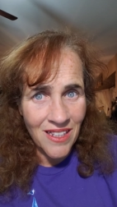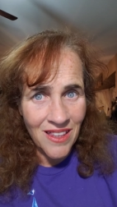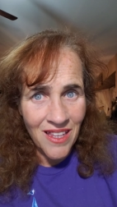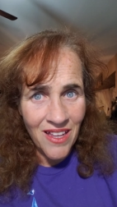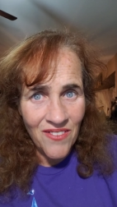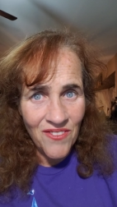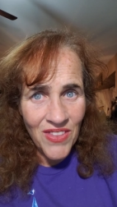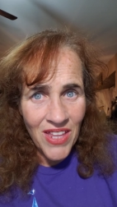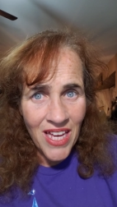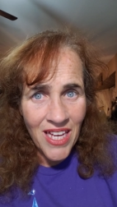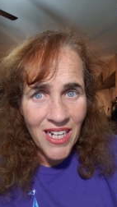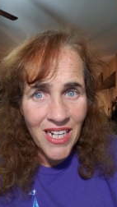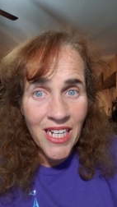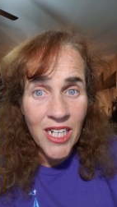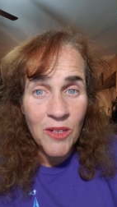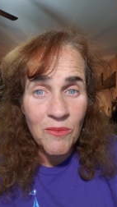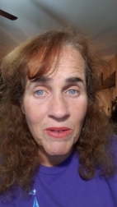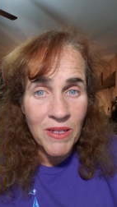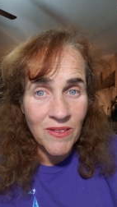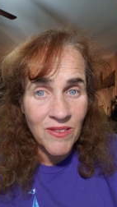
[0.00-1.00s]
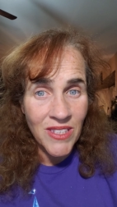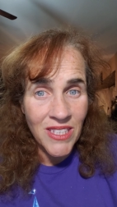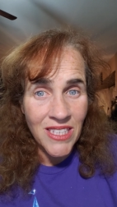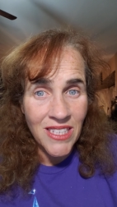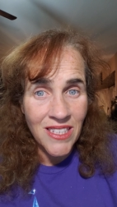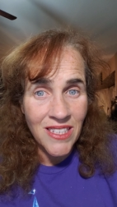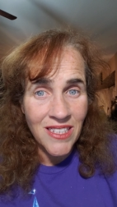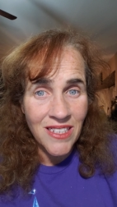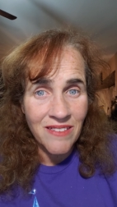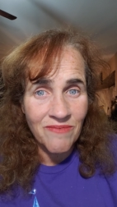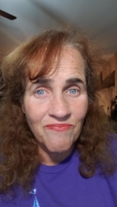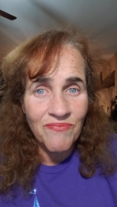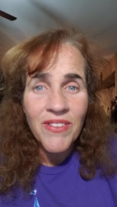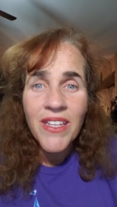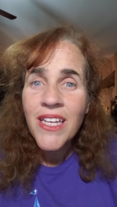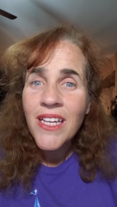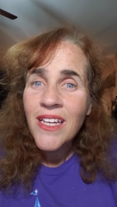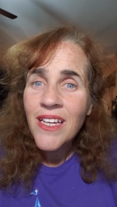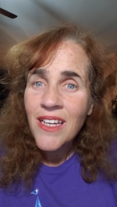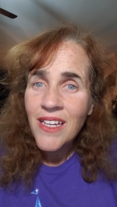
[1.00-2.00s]
I love that. And immune system.
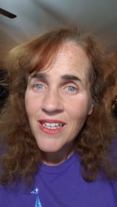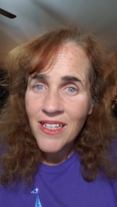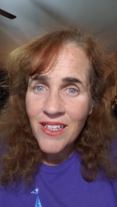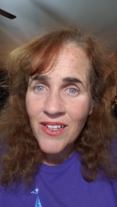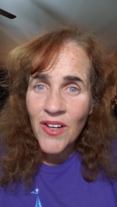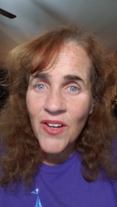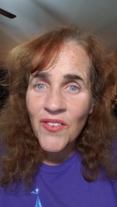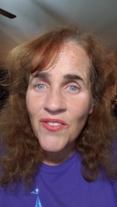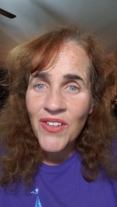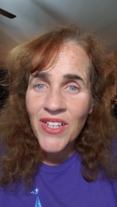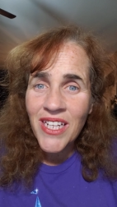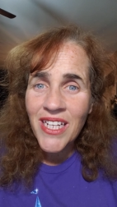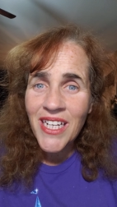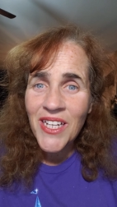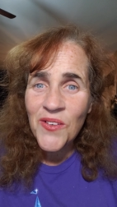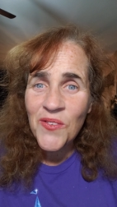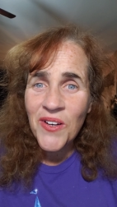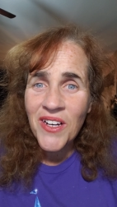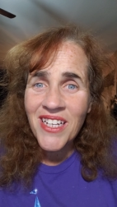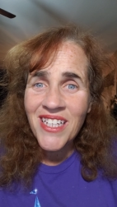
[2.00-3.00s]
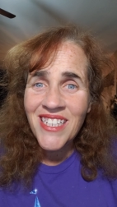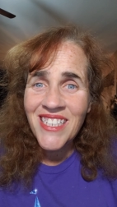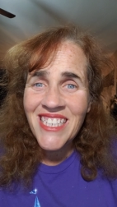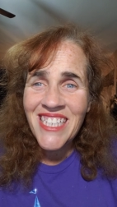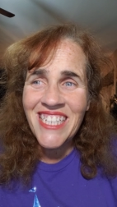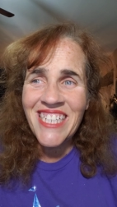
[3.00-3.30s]
COVID, anyone?